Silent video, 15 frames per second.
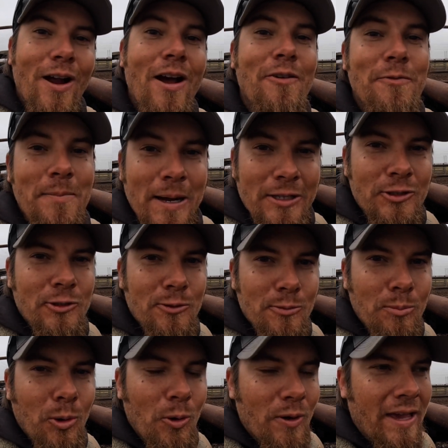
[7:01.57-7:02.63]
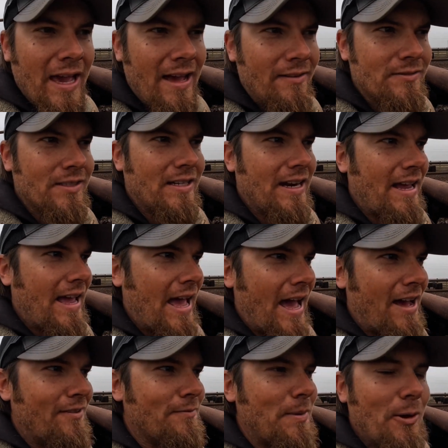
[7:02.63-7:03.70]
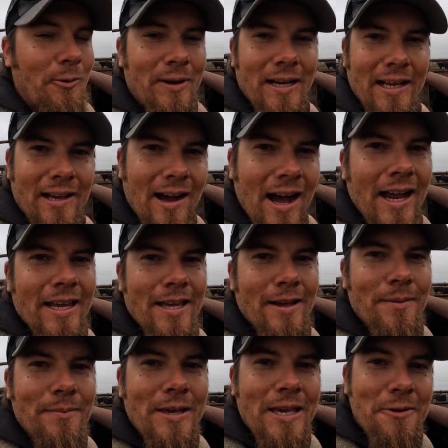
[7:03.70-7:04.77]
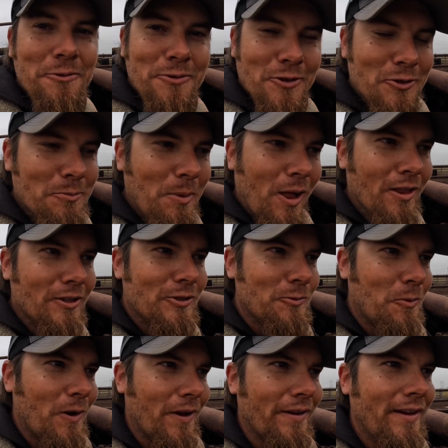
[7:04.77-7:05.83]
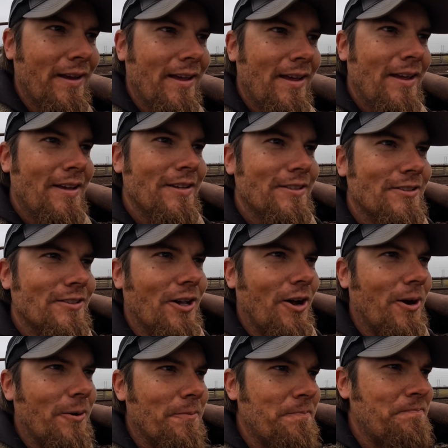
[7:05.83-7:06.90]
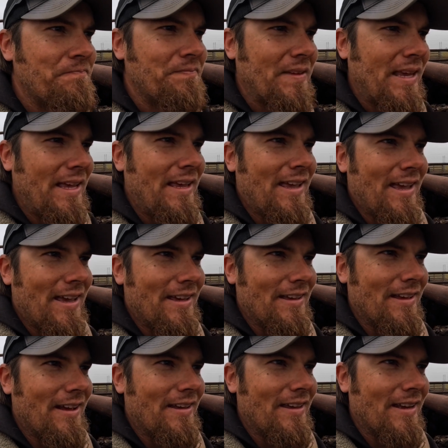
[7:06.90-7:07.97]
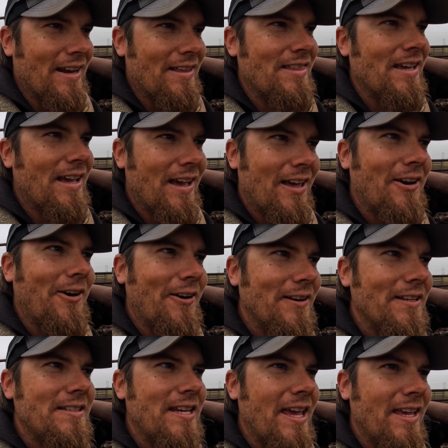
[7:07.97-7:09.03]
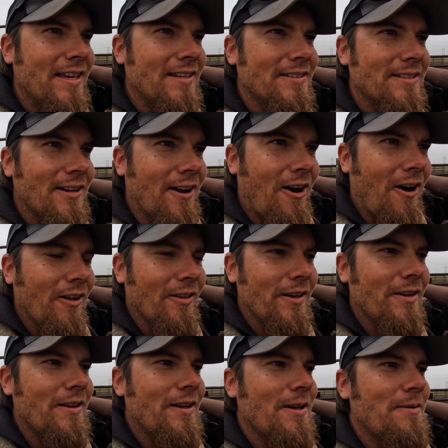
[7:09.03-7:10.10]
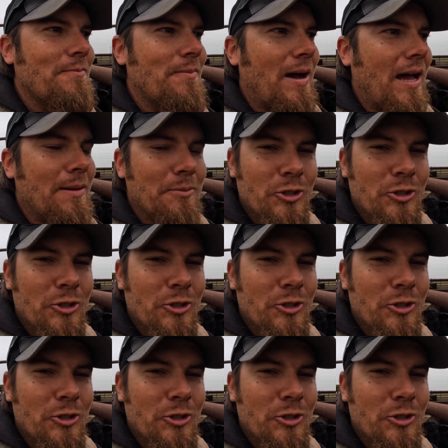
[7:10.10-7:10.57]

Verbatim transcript: of my two bull calves that I have. But when I got him, he was the smallest one. So, and I think I'd already taken to calling my